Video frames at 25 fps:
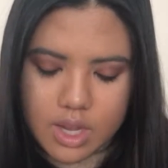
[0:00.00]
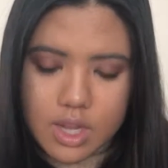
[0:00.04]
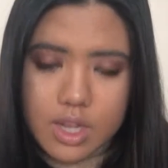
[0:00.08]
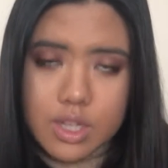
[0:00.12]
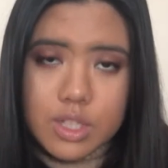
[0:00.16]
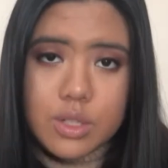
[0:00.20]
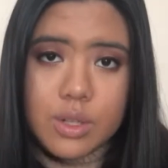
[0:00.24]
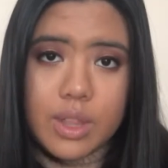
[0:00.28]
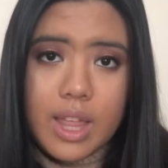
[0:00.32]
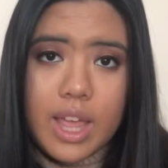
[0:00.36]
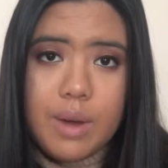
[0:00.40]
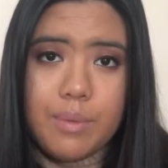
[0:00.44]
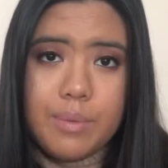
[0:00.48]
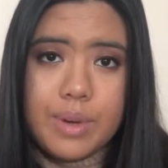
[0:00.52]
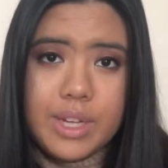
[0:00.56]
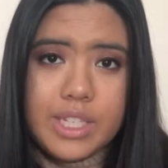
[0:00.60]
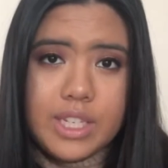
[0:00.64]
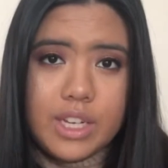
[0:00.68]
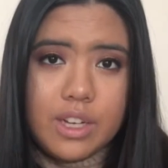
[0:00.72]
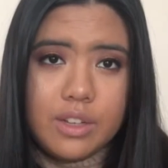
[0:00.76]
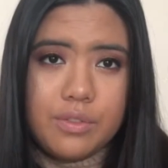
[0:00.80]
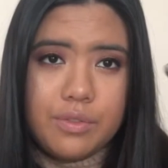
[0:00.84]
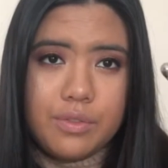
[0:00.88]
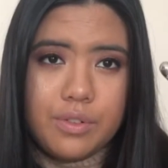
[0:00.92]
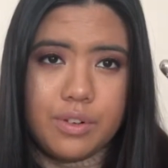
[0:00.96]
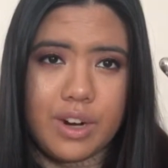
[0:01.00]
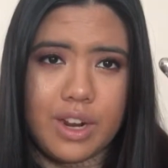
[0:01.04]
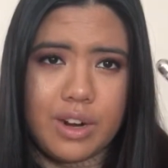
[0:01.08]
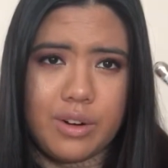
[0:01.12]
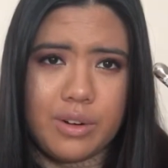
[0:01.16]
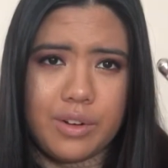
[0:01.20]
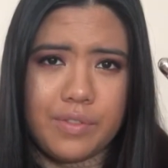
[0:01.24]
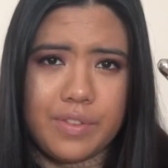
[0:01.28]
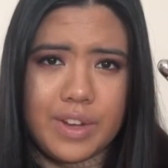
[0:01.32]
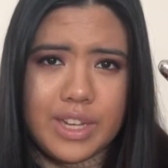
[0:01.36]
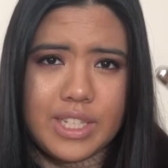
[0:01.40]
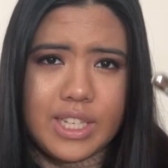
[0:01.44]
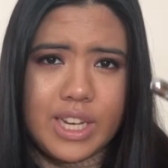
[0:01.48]
So that retailed for, I don't
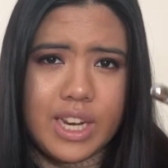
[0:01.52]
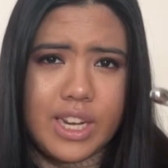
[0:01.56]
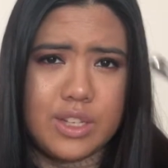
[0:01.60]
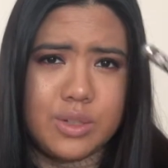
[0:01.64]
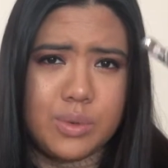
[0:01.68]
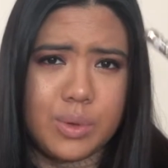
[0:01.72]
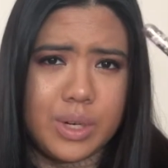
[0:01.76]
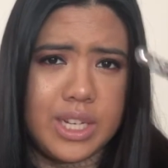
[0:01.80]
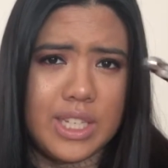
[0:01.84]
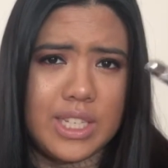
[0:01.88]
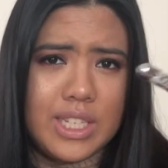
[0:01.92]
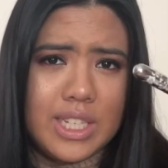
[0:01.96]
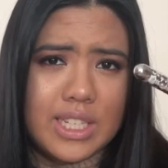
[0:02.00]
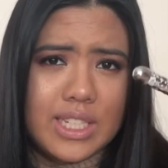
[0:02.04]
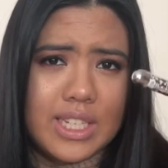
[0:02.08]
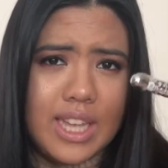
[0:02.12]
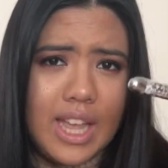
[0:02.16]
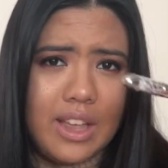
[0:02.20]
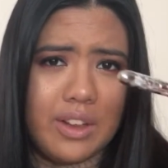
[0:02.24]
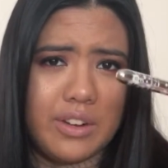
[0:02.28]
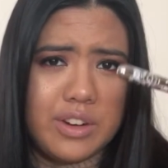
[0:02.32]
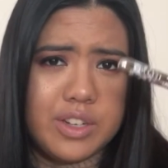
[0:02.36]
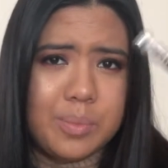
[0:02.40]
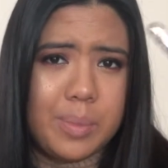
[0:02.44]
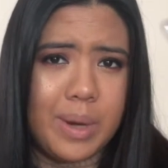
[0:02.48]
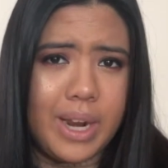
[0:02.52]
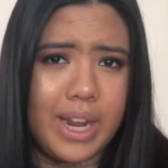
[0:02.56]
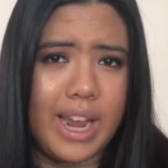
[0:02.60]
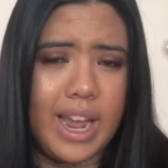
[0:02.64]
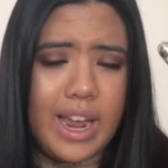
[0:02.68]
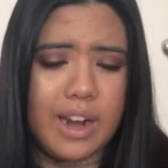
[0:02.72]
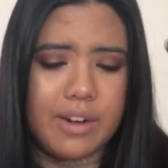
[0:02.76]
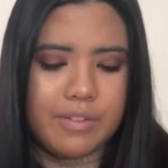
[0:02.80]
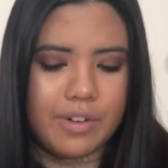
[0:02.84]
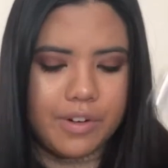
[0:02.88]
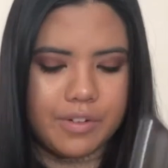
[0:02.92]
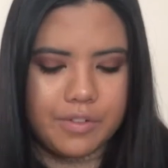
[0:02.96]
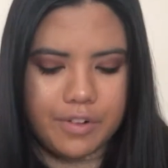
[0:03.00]
know if I said it, $26, but I got
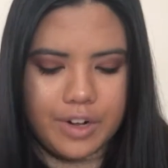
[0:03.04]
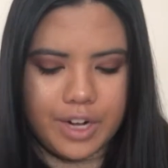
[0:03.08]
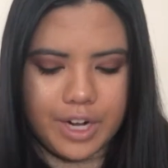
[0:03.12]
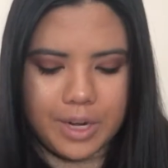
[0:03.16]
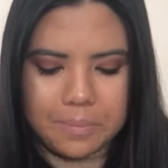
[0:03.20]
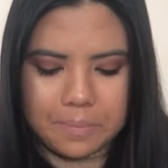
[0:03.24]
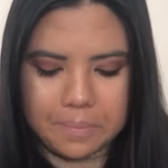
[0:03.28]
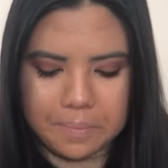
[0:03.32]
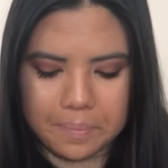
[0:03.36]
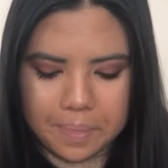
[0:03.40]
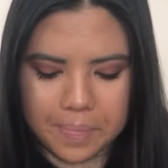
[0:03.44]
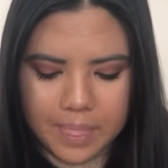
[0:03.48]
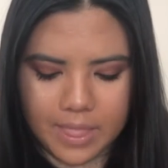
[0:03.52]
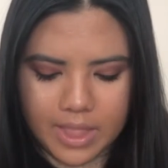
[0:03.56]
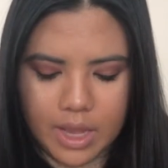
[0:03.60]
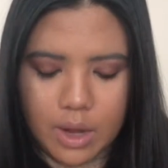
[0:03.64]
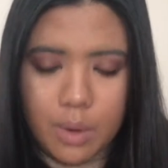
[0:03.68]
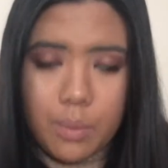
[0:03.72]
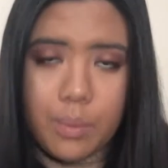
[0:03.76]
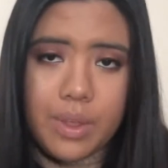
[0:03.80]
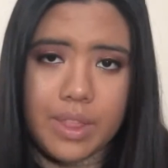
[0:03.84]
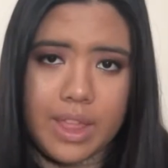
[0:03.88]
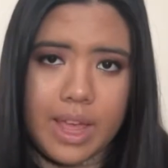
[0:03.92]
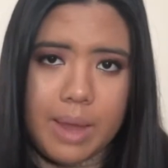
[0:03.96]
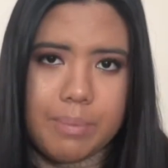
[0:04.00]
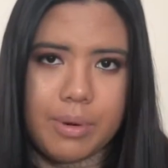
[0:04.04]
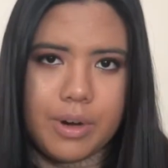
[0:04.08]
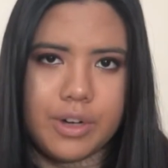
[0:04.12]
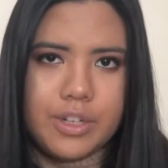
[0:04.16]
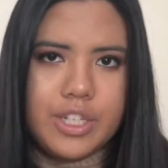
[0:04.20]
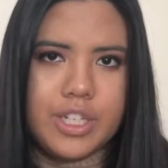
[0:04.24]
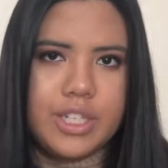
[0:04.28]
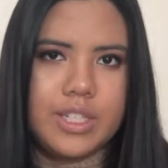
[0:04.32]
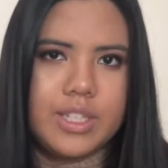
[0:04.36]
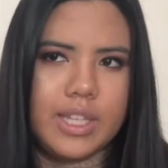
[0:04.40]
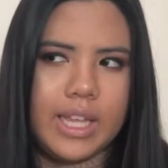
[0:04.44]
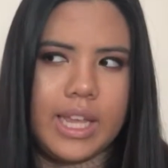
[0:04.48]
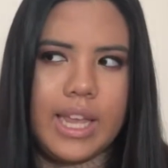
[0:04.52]
it for free with that
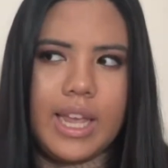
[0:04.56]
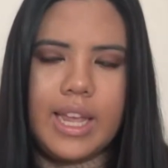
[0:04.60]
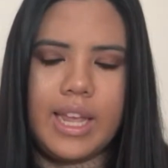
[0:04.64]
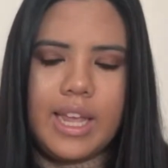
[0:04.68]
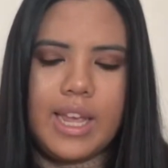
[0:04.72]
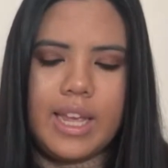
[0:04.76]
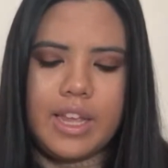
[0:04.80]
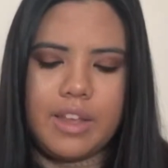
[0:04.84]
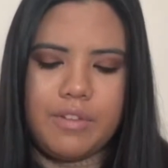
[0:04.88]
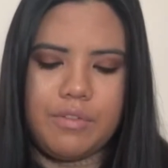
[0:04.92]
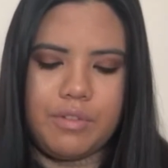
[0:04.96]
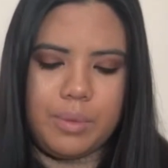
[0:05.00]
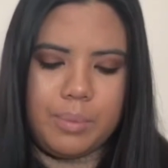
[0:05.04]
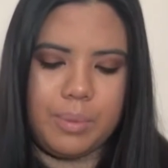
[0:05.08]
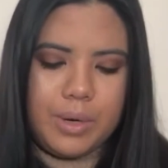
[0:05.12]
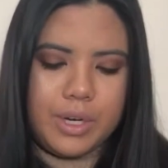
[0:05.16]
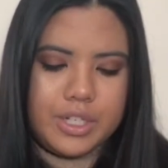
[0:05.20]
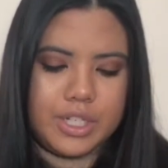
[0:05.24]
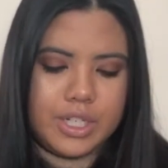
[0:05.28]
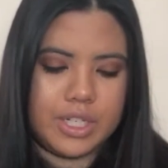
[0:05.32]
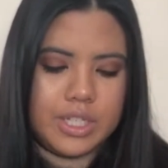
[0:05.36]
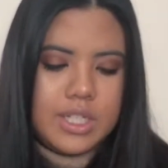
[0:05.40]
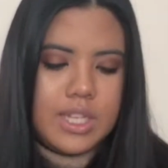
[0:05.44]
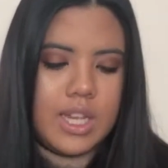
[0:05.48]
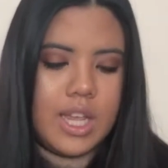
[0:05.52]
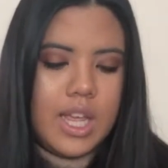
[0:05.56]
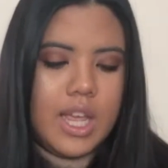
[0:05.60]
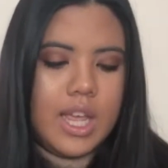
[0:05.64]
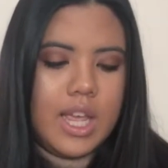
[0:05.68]
purchase, like a gift with purchase.